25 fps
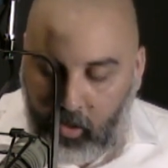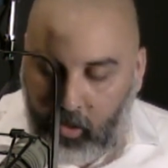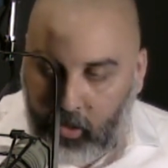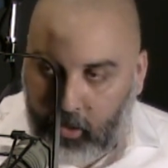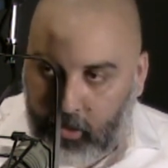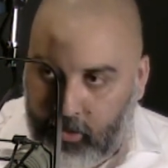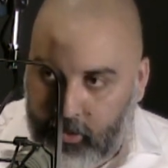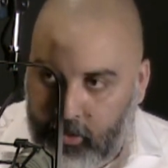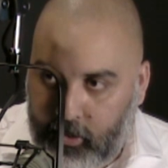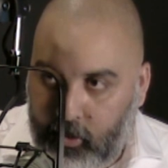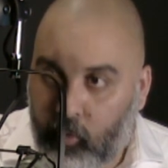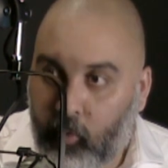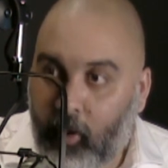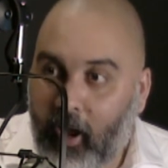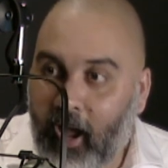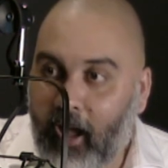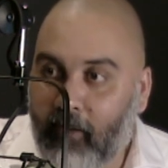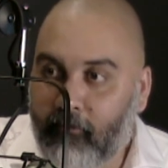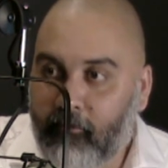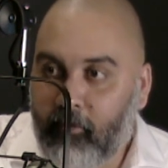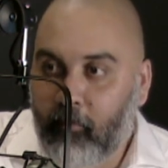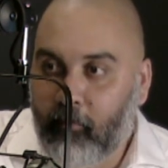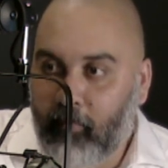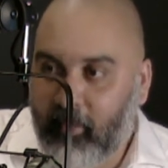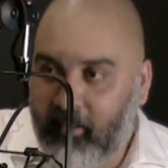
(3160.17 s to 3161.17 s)
You
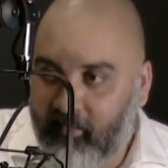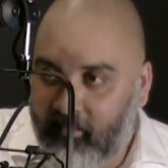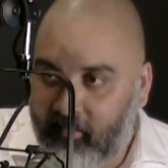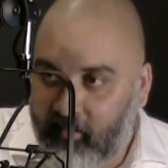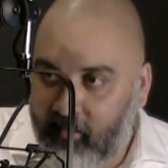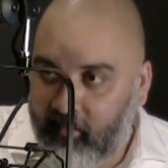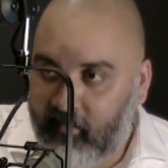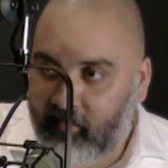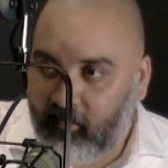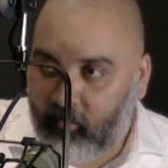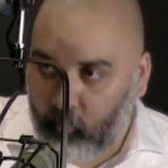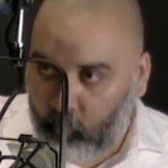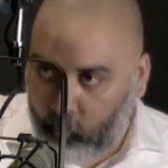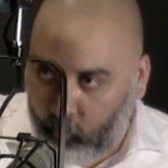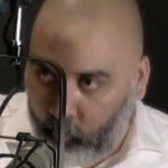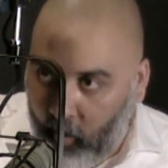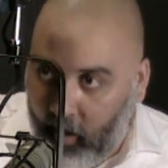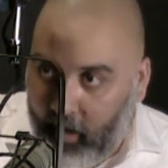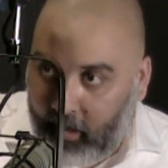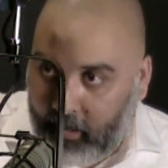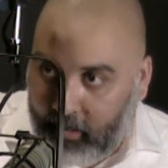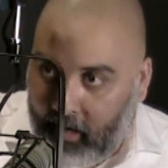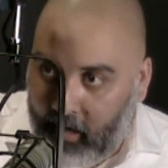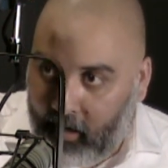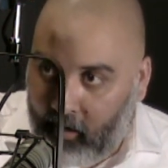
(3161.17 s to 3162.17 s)
have a business
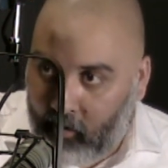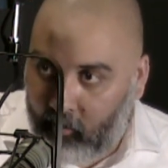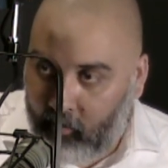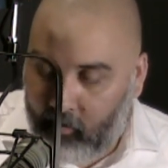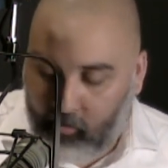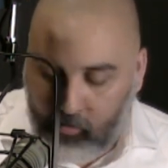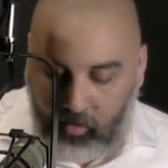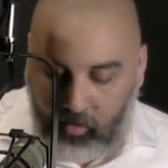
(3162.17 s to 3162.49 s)
right now.